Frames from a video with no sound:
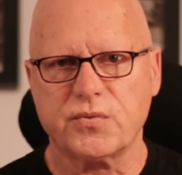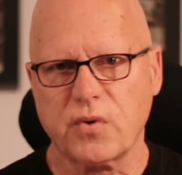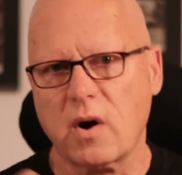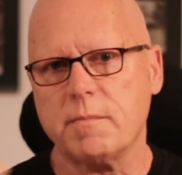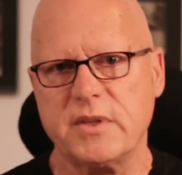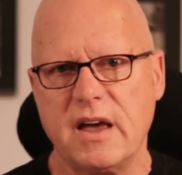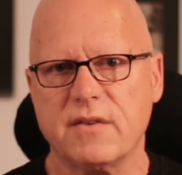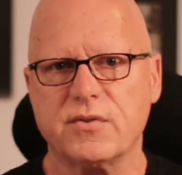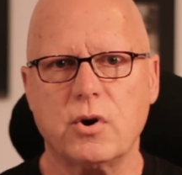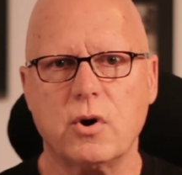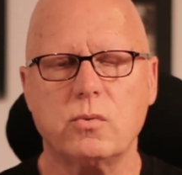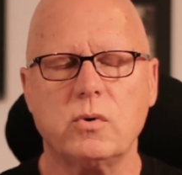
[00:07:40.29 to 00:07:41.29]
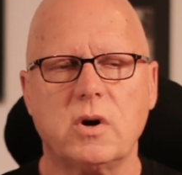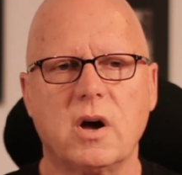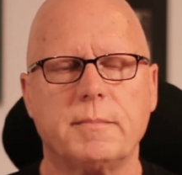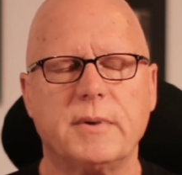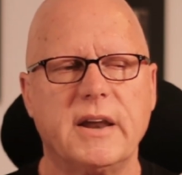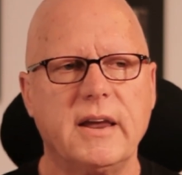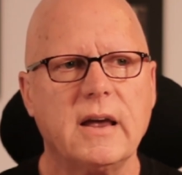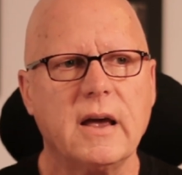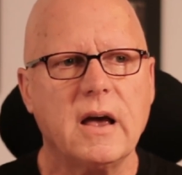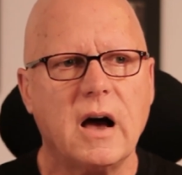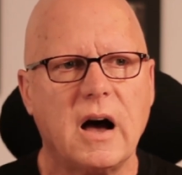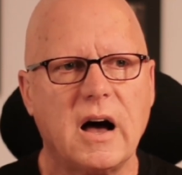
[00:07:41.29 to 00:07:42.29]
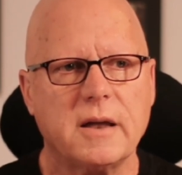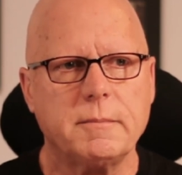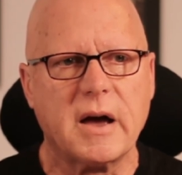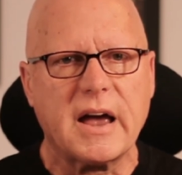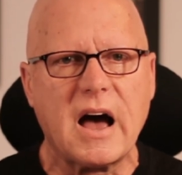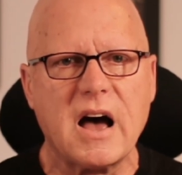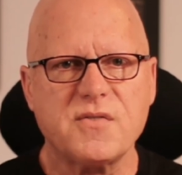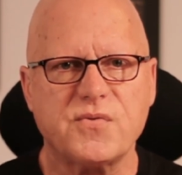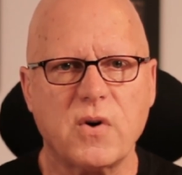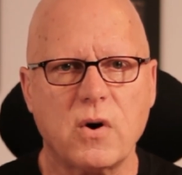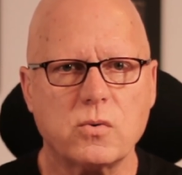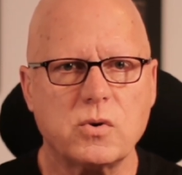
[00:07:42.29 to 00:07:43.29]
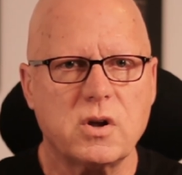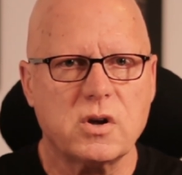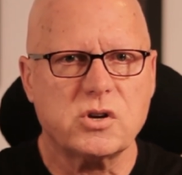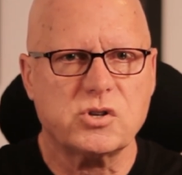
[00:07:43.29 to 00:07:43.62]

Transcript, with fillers: from the Evernote company on my iPhone